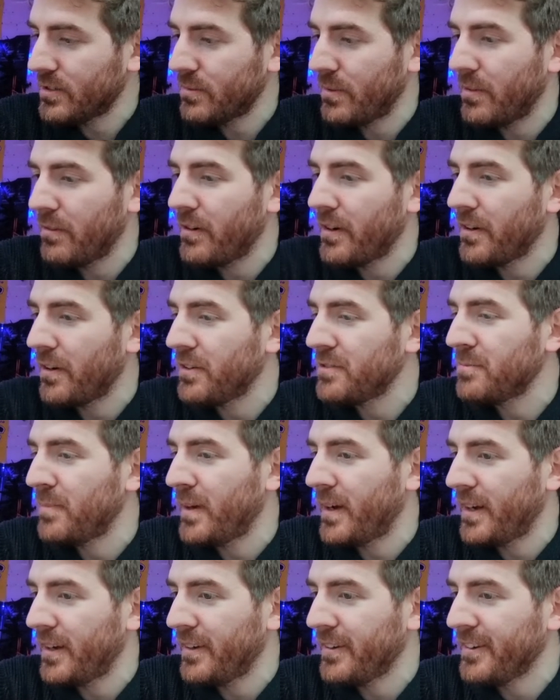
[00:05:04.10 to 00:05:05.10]
whether or not to
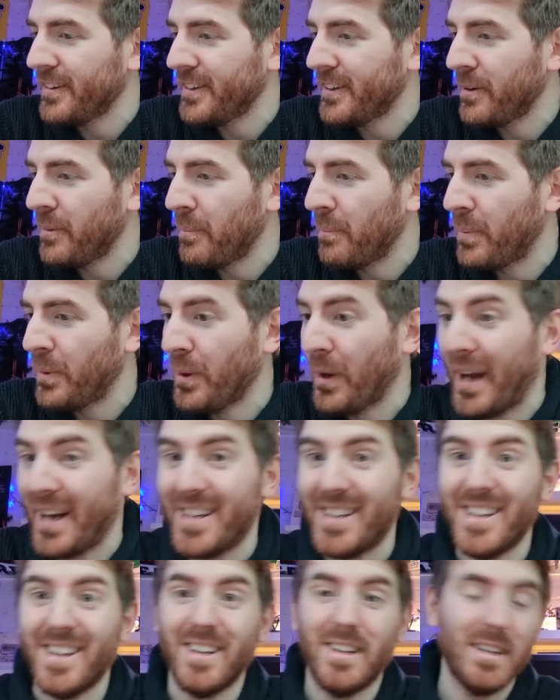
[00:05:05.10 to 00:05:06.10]
buy it or not, but I
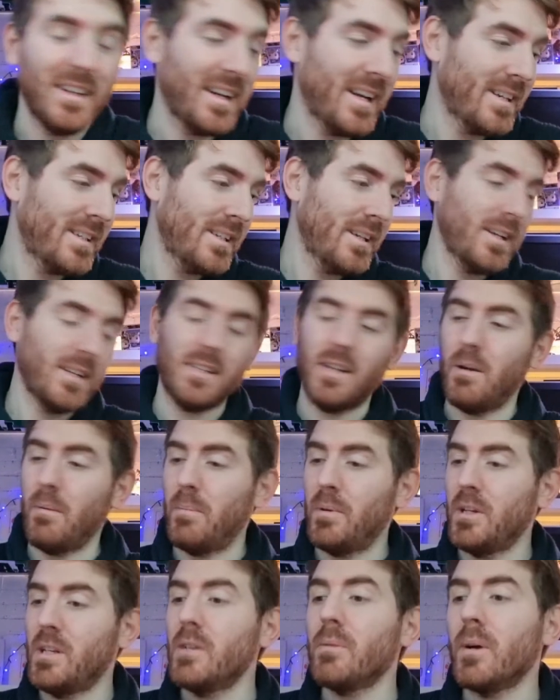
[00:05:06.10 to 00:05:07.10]
did, I
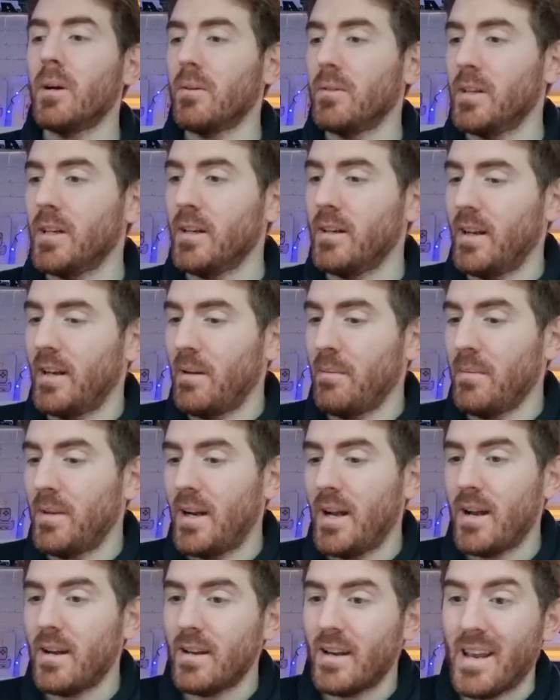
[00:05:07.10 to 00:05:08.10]
bloody well did, and I'm
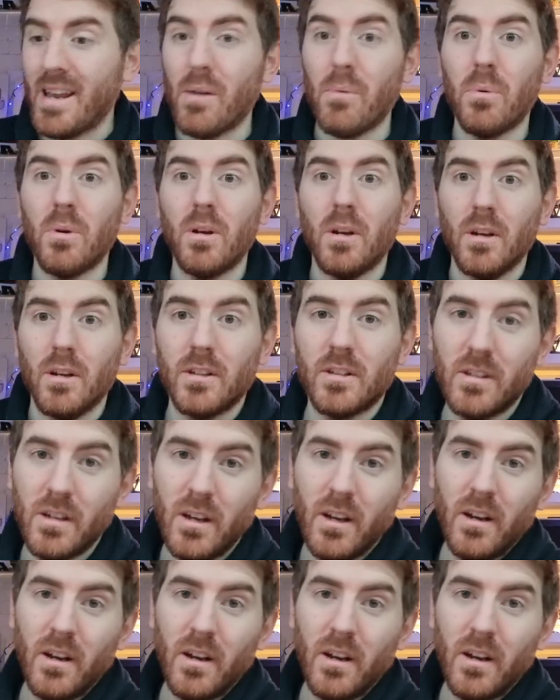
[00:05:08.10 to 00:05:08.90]
glad it works.